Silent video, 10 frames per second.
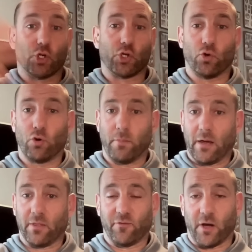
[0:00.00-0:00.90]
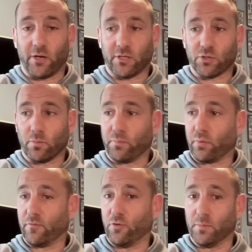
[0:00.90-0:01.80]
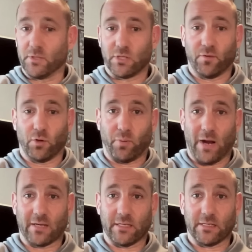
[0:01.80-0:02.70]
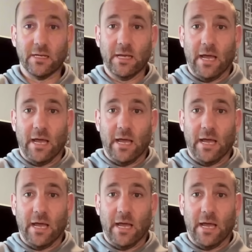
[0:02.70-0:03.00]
sure about the financial performance of your practice,